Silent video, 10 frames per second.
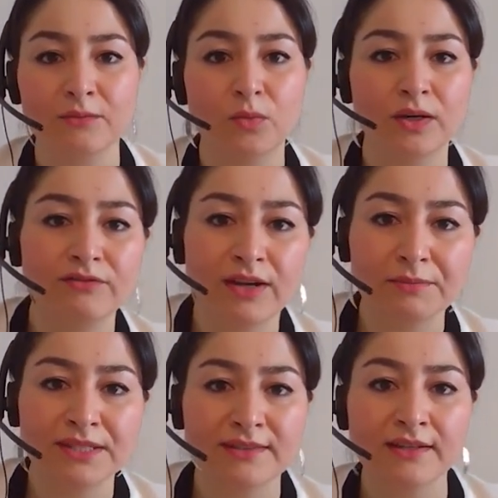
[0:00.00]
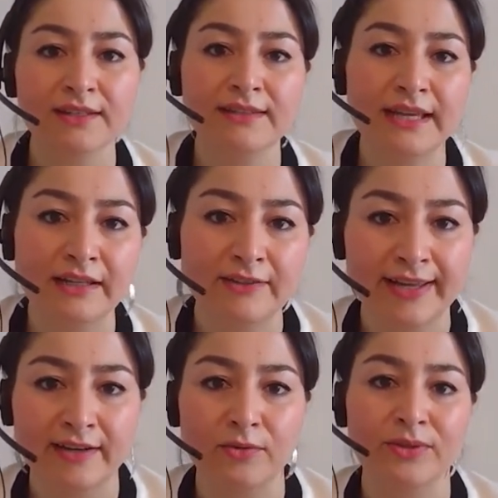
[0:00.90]
what if I'm stuck in the
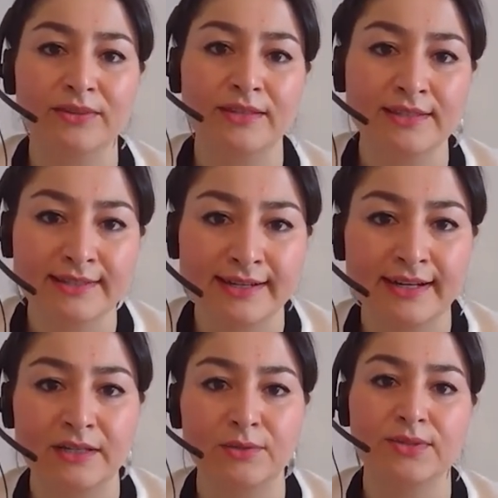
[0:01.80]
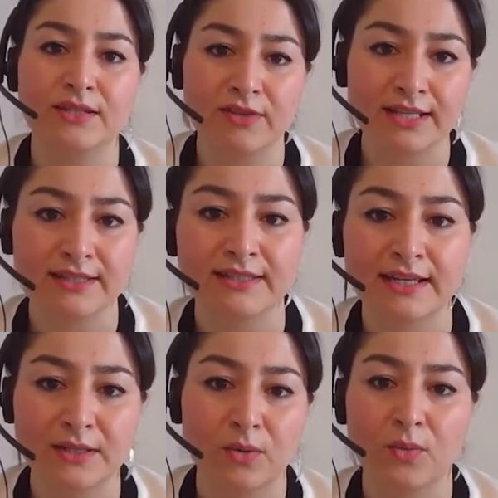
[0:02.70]
elevator with this guy whose advances I
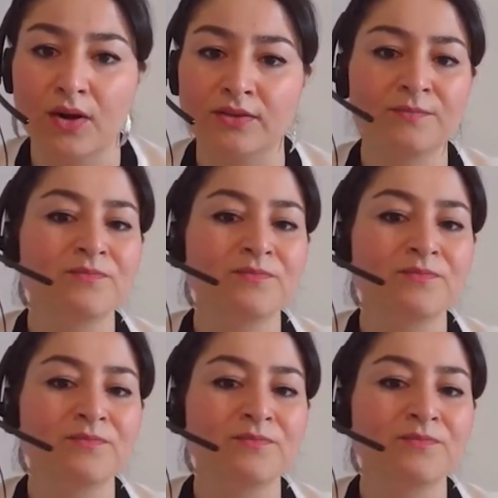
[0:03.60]
don't want?